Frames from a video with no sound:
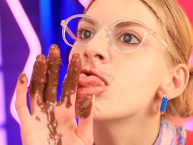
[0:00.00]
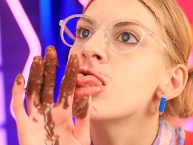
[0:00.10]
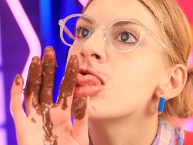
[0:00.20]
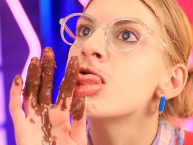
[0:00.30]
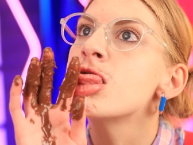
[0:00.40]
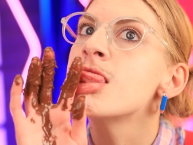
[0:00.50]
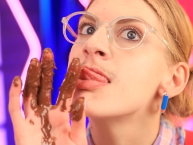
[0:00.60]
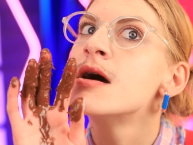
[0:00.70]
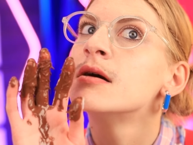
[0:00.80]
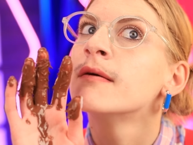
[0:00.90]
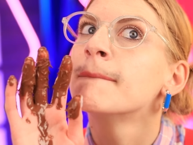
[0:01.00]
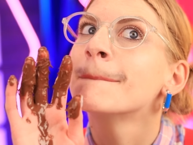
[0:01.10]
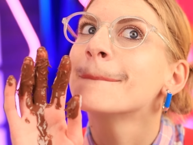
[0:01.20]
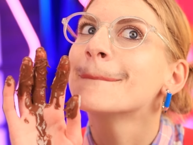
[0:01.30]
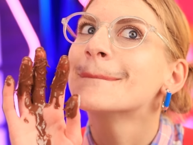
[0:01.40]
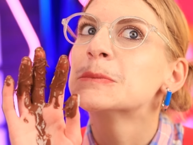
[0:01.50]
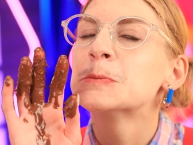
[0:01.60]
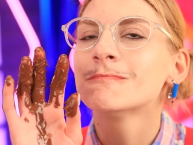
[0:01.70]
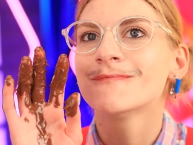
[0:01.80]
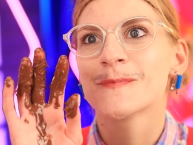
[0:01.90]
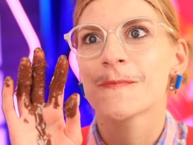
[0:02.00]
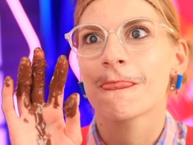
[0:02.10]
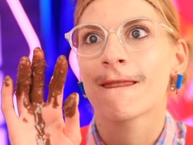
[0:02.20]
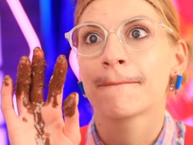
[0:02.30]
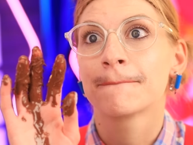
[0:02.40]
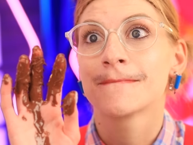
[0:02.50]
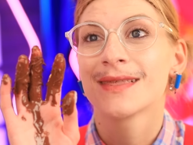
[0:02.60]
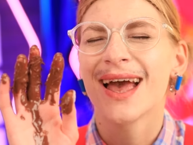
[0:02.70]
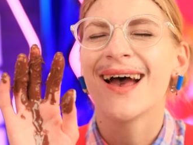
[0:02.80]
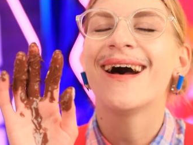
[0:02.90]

Mmm, kinda looks like a, a